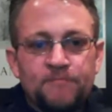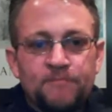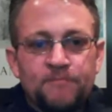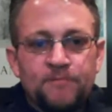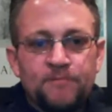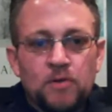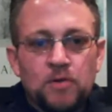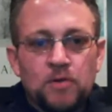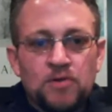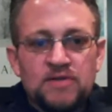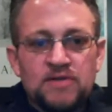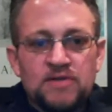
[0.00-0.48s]

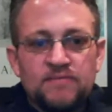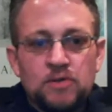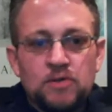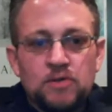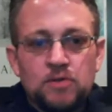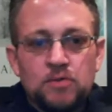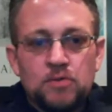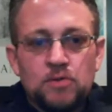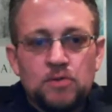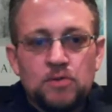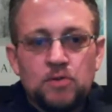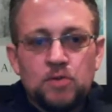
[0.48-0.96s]
For those of
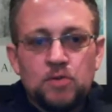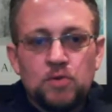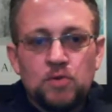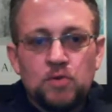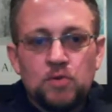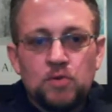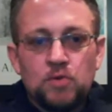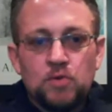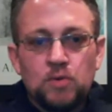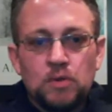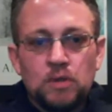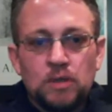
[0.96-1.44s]
you
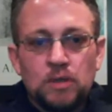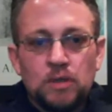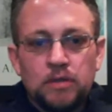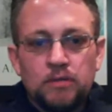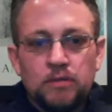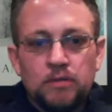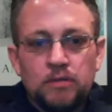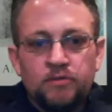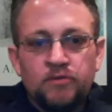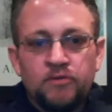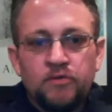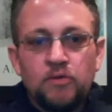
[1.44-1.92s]
who
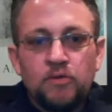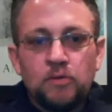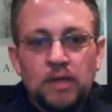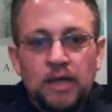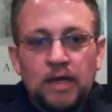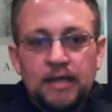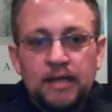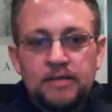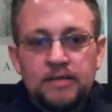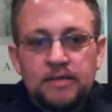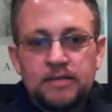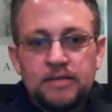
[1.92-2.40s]
do
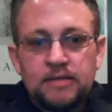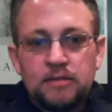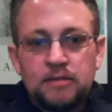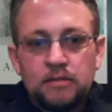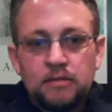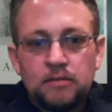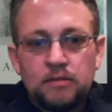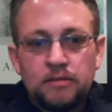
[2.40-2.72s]
not